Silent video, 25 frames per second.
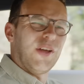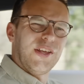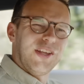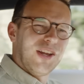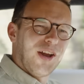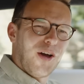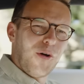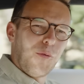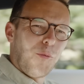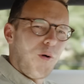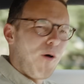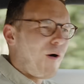you
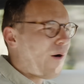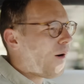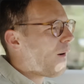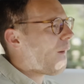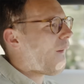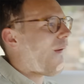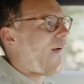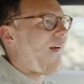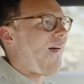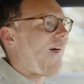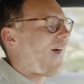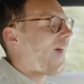know what?
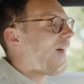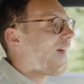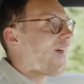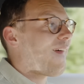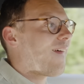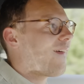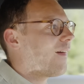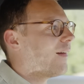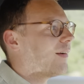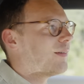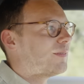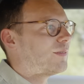
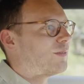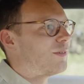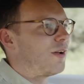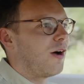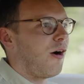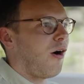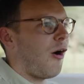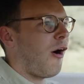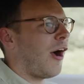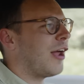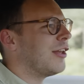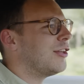
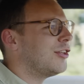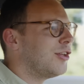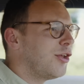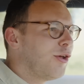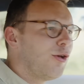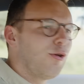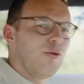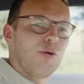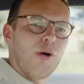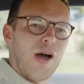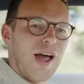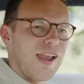I
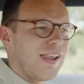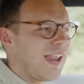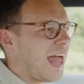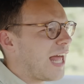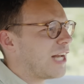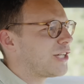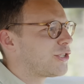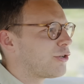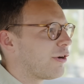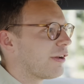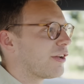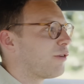knew
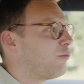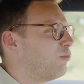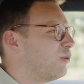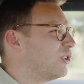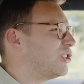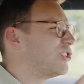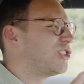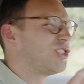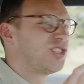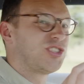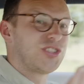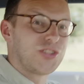electric would
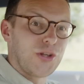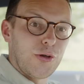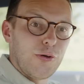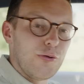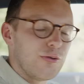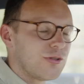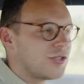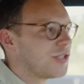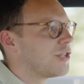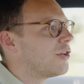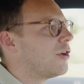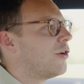
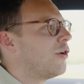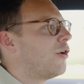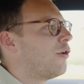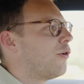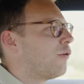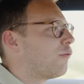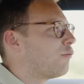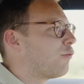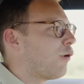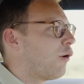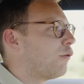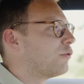suit
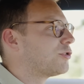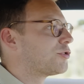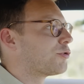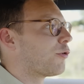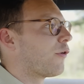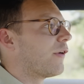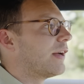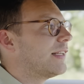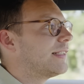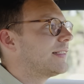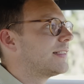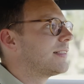
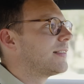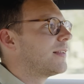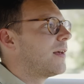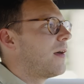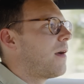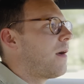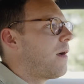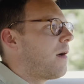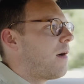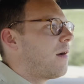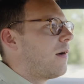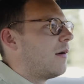Rolls-Royce,
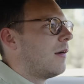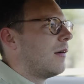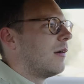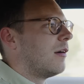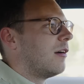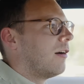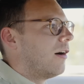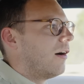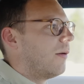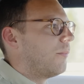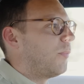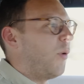
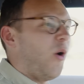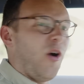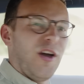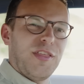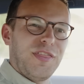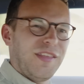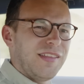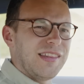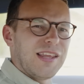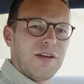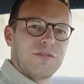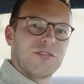but I
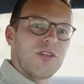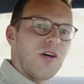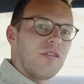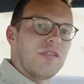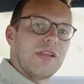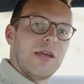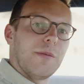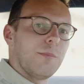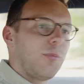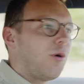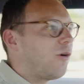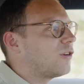think they've done
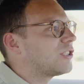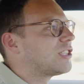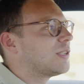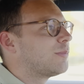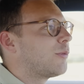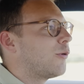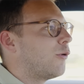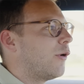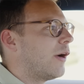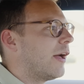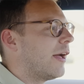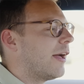the
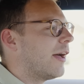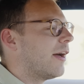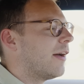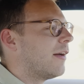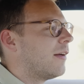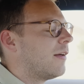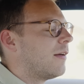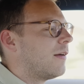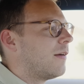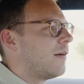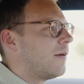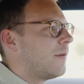impossible here.
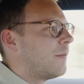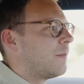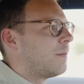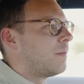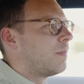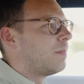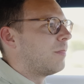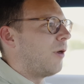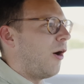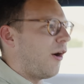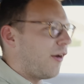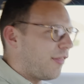
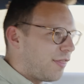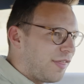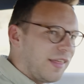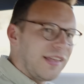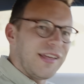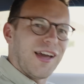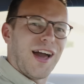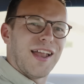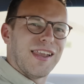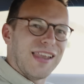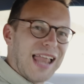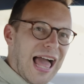I think
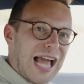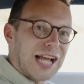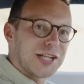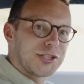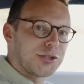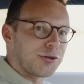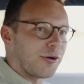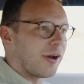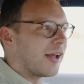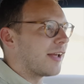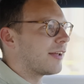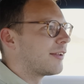
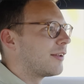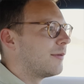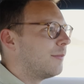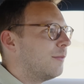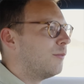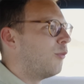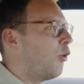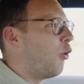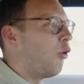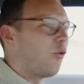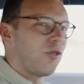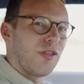electric,
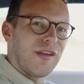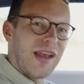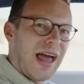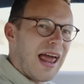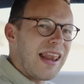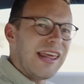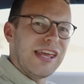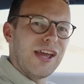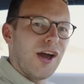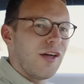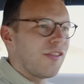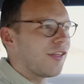more than
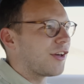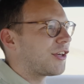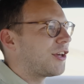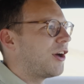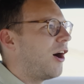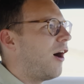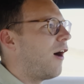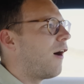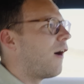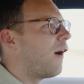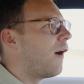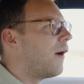any other
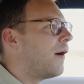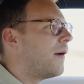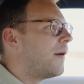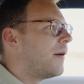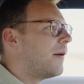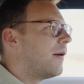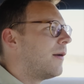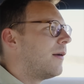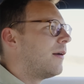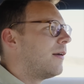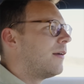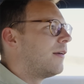car,
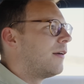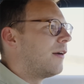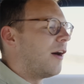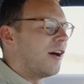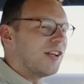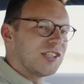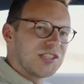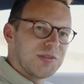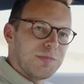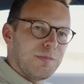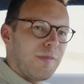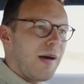
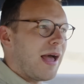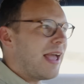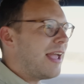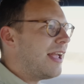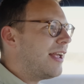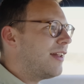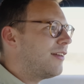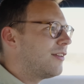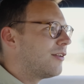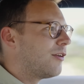has made